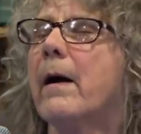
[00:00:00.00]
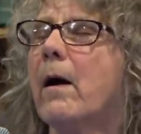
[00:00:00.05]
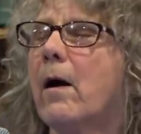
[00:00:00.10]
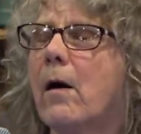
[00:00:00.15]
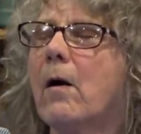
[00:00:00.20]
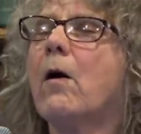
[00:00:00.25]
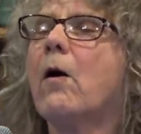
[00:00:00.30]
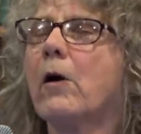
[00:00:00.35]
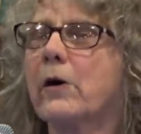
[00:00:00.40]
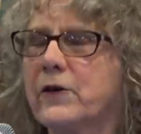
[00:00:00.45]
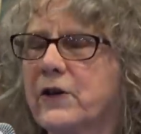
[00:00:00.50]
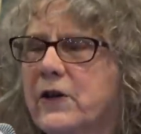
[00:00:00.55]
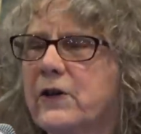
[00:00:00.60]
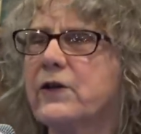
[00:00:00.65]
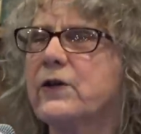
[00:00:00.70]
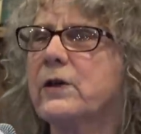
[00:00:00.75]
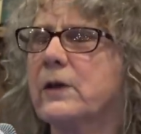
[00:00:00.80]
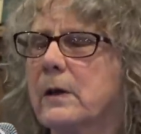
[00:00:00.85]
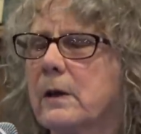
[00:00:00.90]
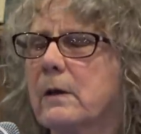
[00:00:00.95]

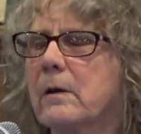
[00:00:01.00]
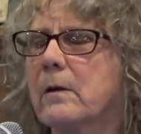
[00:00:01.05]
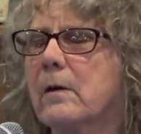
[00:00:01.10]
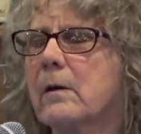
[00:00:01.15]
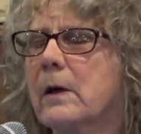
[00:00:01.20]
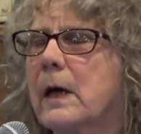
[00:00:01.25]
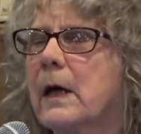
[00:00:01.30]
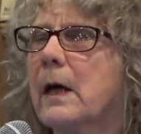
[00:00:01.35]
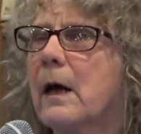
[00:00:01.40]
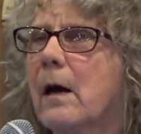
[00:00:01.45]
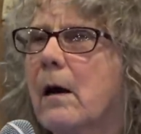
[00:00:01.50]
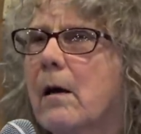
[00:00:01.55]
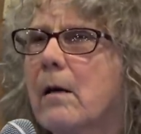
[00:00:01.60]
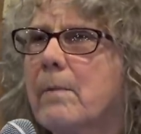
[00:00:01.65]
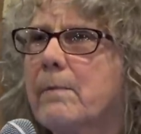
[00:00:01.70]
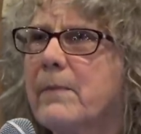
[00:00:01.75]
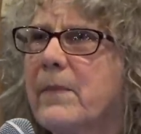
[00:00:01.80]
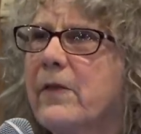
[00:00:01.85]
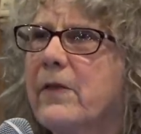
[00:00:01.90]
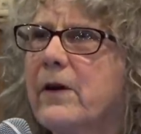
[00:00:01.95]
artistic, okay.
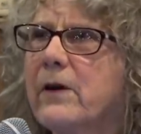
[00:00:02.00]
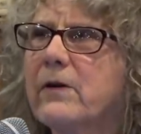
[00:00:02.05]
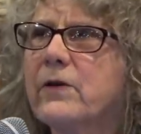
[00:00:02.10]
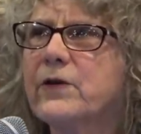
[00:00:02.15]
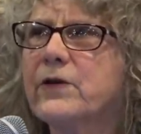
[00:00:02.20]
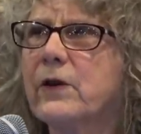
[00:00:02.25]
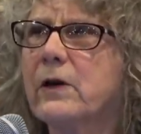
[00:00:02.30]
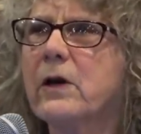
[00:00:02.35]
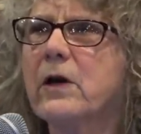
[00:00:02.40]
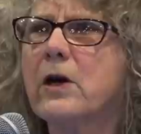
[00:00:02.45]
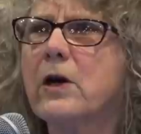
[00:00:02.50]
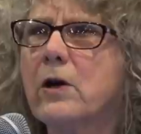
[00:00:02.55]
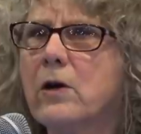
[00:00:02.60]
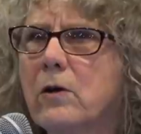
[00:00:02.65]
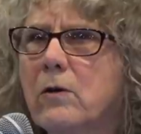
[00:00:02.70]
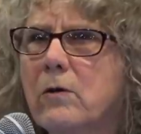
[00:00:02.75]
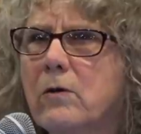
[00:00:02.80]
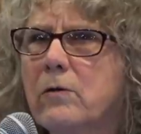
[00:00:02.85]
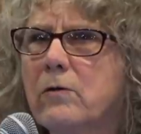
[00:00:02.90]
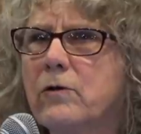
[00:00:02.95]
Um, there's a
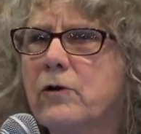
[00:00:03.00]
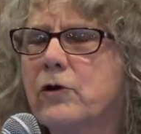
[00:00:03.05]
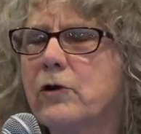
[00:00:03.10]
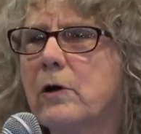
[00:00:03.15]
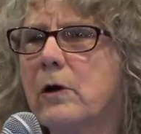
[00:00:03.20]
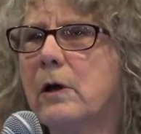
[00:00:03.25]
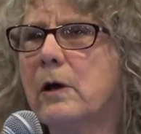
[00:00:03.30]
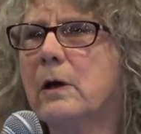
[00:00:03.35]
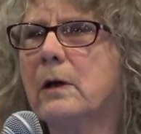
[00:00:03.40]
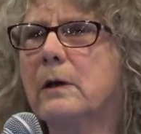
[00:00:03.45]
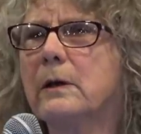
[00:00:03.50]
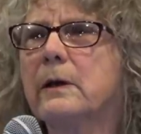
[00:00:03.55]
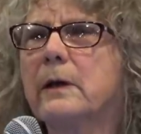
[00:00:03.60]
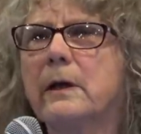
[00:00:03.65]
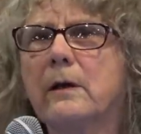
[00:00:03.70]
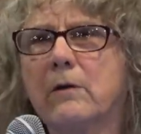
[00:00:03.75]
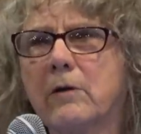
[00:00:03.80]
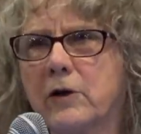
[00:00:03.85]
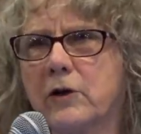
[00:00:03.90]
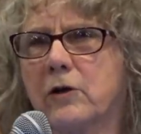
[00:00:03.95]
huge
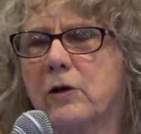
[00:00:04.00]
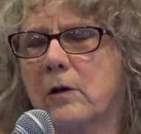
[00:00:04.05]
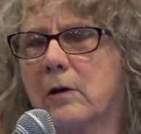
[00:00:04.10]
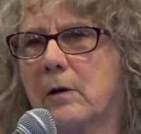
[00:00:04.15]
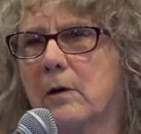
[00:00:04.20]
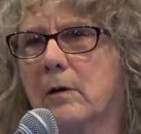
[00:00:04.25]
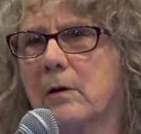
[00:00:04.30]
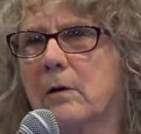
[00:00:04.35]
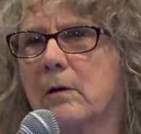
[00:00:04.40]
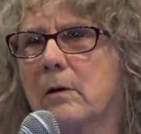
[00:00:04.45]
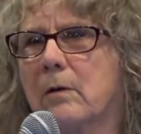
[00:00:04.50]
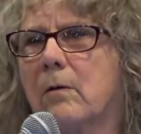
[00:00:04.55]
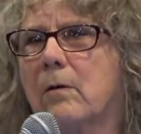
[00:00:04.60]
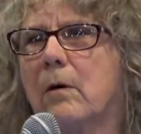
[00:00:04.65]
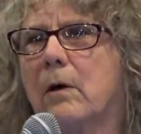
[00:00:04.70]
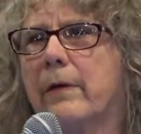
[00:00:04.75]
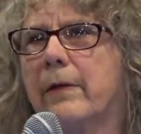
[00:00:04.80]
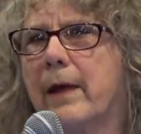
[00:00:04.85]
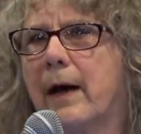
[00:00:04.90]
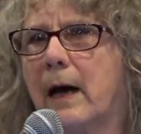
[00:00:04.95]
literature
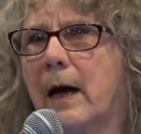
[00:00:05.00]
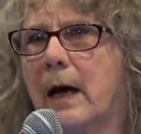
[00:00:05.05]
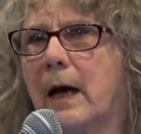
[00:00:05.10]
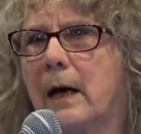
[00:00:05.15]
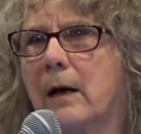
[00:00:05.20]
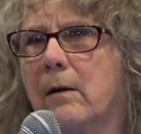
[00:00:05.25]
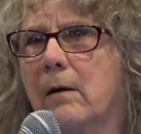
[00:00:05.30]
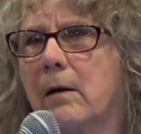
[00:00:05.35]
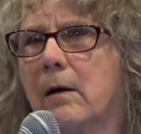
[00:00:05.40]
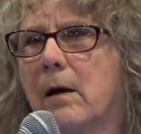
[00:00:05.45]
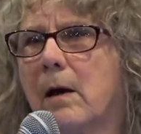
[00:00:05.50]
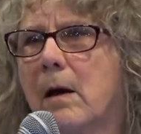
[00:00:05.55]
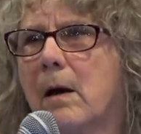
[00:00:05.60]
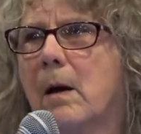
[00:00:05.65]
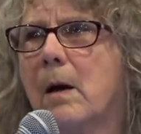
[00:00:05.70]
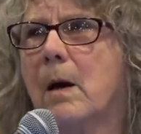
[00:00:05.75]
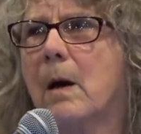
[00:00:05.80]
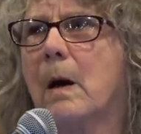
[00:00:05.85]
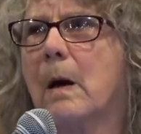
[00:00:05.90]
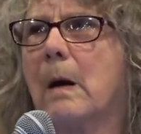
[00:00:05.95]
on that.
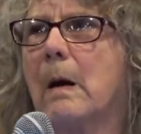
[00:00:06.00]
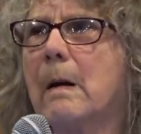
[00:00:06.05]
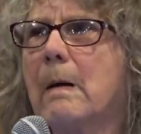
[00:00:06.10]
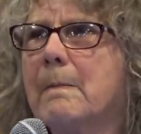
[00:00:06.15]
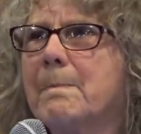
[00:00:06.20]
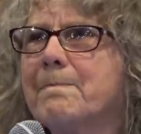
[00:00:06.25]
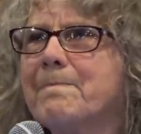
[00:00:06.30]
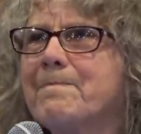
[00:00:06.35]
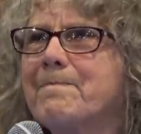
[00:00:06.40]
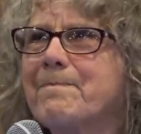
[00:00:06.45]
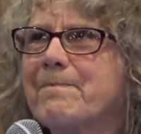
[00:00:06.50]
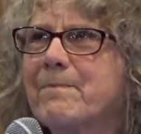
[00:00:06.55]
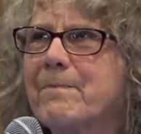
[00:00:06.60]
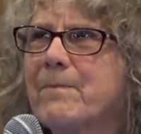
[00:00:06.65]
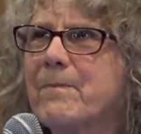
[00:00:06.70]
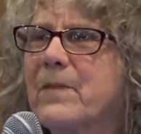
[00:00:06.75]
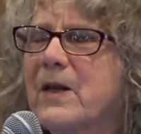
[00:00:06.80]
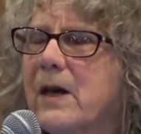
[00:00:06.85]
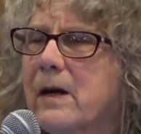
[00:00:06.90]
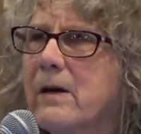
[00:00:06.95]
Um,
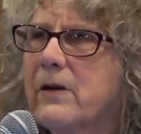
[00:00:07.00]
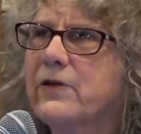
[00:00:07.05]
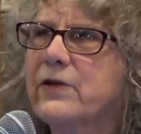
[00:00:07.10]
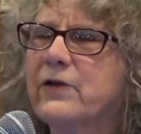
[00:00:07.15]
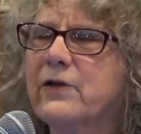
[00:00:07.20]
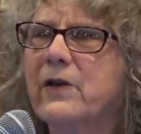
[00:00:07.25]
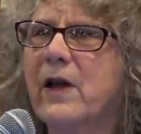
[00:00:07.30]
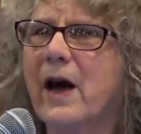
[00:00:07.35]
it's